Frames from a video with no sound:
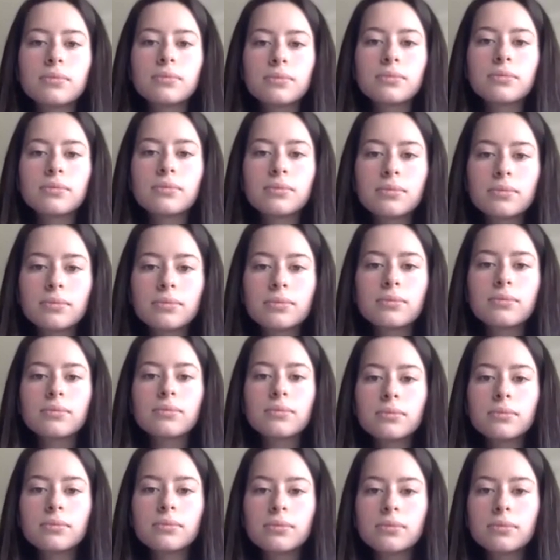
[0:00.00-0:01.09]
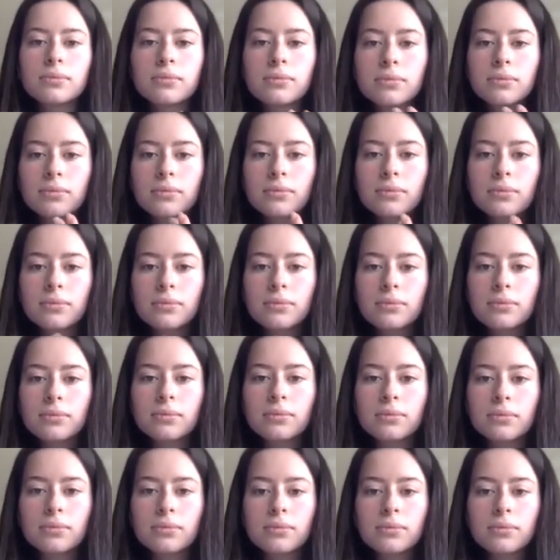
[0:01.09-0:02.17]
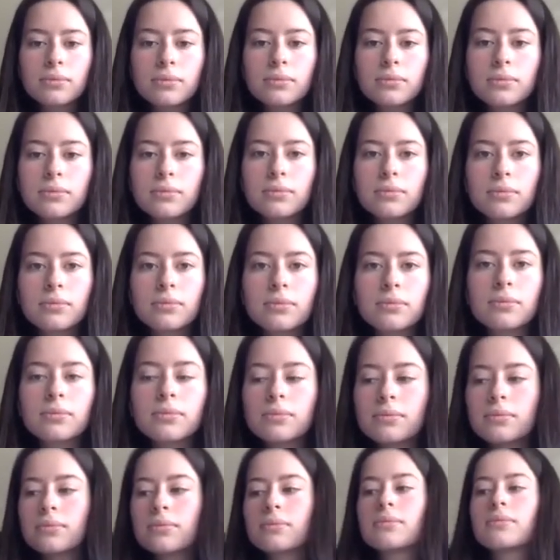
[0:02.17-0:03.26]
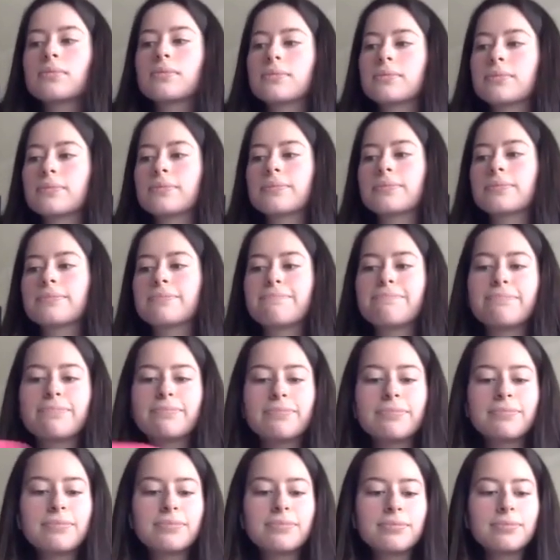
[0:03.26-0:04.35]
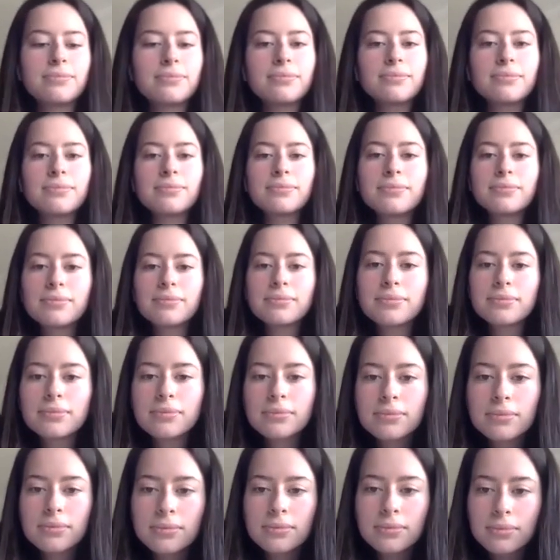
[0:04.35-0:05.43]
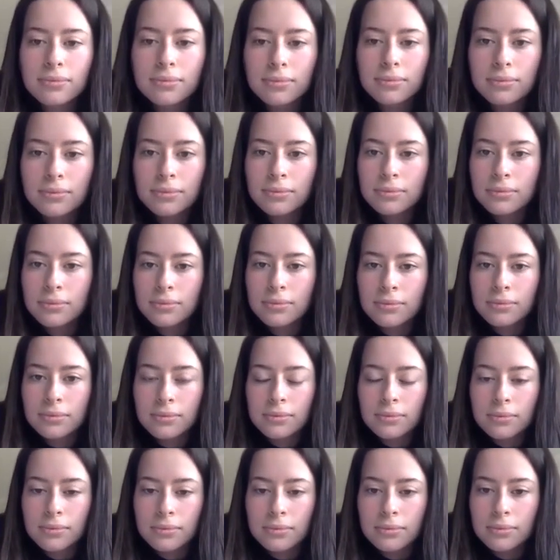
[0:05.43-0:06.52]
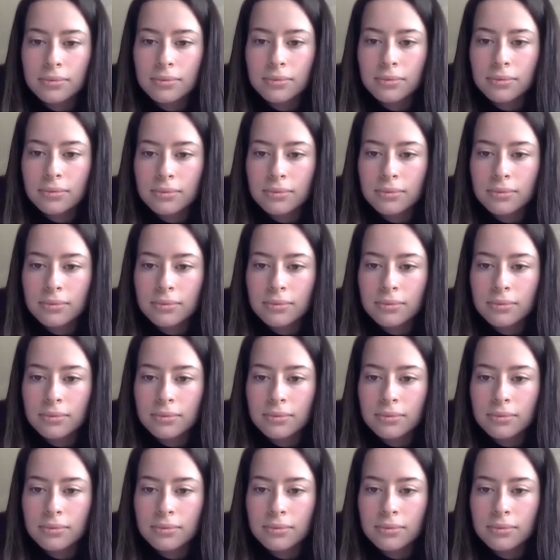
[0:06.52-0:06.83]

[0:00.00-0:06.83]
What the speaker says: This person isn't speaking.